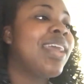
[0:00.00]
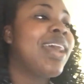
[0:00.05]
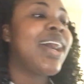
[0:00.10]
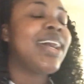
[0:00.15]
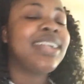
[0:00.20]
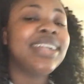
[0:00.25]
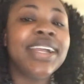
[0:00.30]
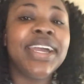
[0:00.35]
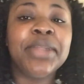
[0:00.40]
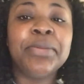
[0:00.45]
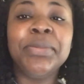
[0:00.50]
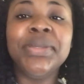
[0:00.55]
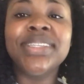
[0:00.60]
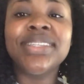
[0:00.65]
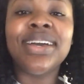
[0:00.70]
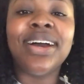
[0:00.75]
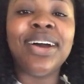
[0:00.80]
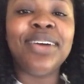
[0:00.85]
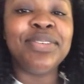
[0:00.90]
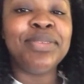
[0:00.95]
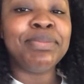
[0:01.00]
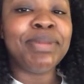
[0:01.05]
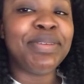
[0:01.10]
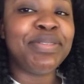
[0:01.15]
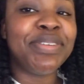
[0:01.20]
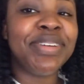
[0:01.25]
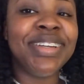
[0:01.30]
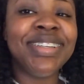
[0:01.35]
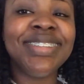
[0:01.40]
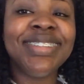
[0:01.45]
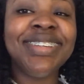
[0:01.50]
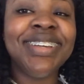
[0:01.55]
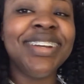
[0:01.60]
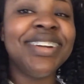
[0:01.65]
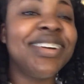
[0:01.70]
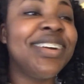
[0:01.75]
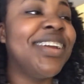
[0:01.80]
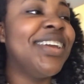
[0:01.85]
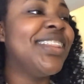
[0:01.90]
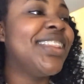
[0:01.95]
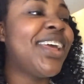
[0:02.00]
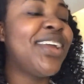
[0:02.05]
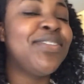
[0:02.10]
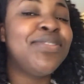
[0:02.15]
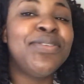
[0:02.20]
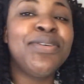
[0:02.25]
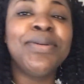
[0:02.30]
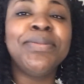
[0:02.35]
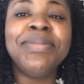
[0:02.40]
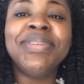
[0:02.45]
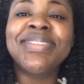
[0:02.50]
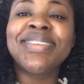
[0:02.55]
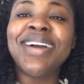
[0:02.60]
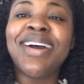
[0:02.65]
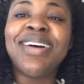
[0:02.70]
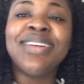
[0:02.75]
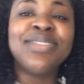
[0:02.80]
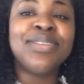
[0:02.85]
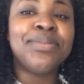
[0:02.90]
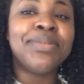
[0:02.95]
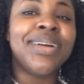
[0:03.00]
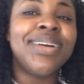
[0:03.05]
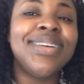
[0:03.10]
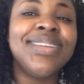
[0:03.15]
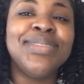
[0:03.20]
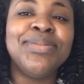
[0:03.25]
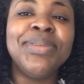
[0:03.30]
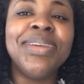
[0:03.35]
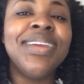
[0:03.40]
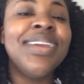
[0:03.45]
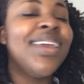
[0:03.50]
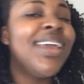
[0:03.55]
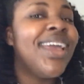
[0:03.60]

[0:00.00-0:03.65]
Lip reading: I done got a missed call from my friend Sierra and like 4 missed calls from my husband.